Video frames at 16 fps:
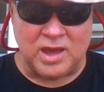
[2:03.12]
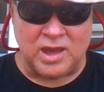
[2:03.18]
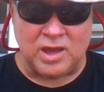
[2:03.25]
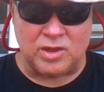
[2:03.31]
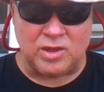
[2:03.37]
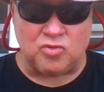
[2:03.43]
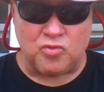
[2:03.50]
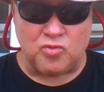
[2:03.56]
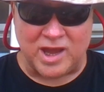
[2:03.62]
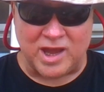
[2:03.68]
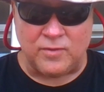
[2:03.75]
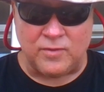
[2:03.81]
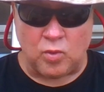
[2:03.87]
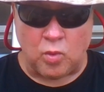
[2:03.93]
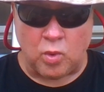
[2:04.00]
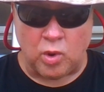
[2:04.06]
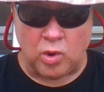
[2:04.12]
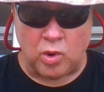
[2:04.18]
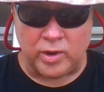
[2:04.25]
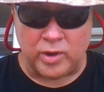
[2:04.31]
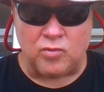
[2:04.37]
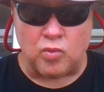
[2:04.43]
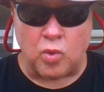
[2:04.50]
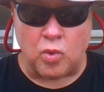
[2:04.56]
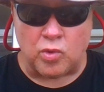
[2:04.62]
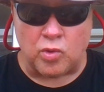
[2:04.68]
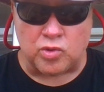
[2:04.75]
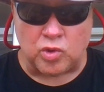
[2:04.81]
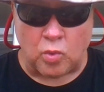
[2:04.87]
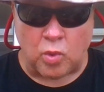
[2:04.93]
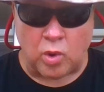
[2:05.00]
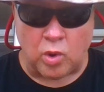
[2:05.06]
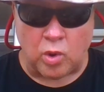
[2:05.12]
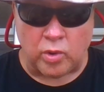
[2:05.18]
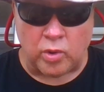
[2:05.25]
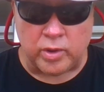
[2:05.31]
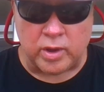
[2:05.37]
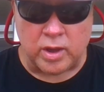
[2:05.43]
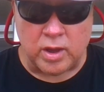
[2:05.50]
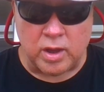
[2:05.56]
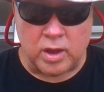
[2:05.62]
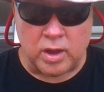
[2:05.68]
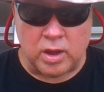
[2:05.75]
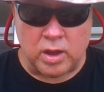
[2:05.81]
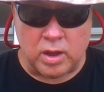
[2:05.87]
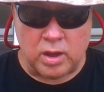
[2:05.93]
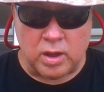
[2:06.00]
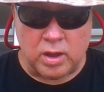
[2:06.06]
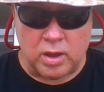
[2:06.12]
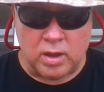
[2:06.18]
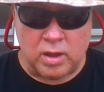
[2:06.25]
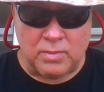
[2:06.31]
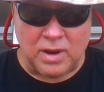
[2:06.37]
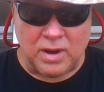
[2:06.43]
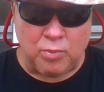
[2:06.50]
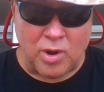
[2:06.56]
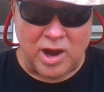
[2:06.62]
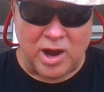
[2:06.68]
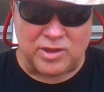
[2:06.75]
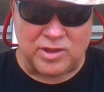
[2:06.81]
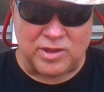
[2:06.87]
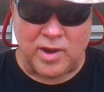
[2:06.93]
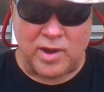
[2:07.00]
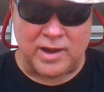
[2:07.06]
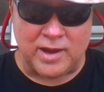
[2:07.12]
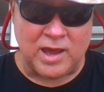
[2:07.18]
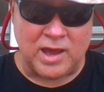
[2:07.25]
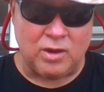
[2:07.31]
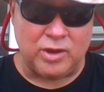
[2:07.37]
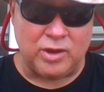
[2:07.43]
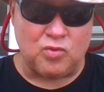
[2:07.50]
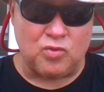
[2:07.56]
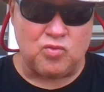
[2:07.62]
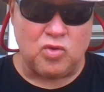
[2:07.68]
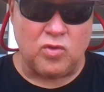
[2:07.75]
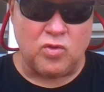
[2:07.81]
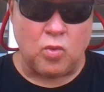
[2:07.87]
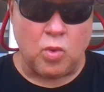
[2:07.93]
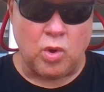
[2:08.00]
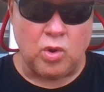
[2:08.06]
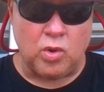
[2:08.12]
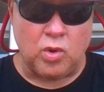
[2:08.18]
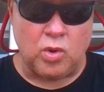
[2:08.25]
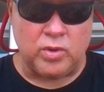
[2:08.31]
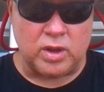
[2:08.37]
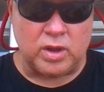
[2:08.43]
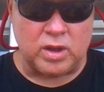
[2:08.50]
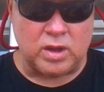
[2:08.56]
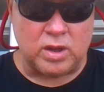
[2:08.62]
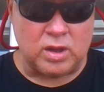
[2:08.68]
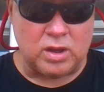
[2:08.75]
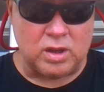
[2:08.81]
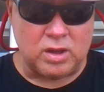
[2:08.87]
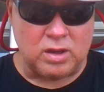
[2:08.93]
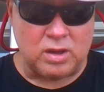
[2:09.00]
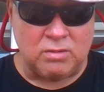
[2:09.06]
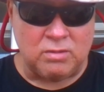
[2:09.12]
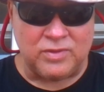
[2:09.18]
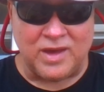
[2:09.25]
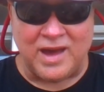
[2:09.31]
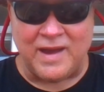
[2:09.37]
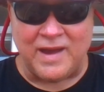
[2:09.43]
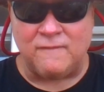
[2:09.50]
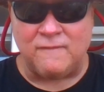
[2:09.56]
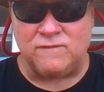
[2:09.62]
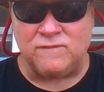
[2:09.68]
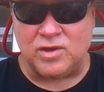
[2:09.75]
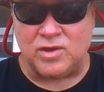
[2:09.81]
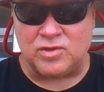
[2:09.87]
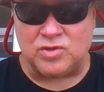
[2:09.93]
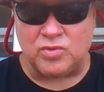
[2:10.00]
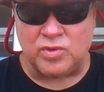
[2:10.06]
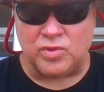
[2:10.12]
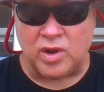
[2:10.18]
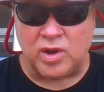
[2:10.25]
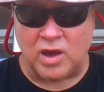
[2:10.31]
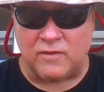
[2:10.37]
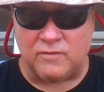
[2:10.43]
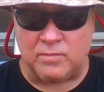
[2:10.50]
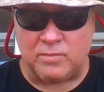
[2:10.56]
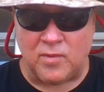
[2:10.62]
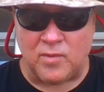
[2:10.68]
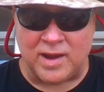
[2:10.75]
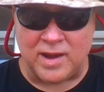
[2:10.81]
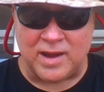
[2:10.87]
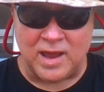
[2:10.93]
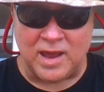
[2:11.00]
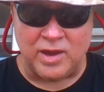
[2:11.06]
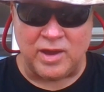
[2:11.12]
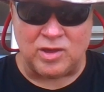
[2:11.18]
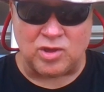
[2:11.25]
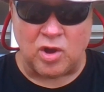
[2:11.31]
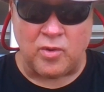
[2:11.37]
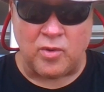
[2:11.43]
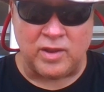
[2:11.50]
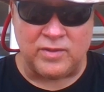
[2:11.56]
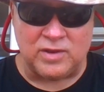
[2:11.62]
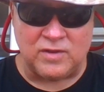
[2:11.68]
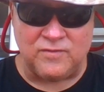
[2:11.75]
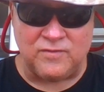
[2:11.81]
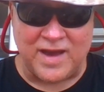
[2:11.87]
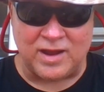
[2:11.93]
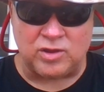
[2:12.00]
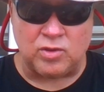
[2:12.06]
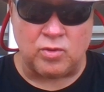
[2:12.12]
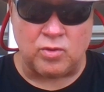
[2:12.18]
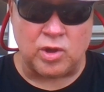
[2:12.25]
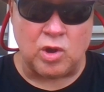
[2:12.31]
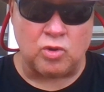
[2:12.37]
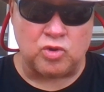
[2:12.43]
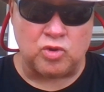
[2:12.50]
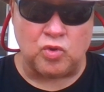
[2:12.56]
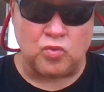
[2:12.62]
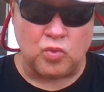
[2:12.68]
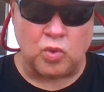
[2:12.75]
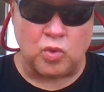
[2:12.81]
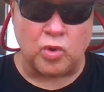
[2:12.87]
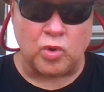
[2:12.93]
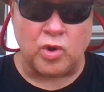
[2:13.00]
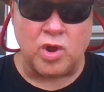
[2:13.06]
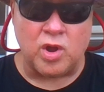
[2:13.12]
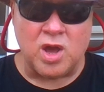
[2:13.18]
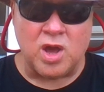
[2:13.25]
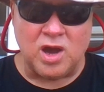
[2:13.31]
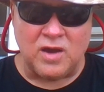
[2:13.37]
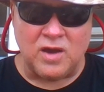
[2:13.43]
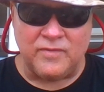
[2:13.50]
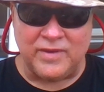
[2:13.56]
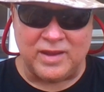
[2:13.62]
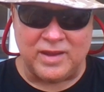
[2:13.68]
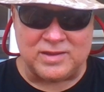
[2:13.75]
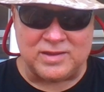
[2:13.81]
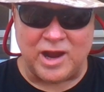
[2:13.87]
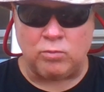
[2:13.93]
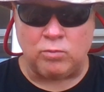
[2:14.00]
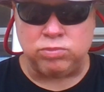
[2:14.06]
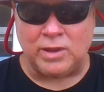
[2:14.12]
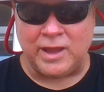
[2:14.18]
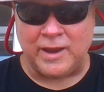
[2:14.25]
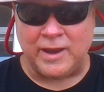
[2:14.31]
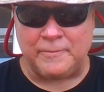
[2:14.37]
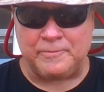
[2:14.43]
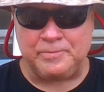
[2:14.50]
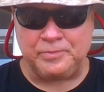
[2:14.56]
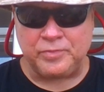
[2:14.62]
is wrecking the world. He rules the world by proxy right now. He'll rule the world with an iron fist soon enough. But right now, he's already the de facto go-to ruler of the entire planet.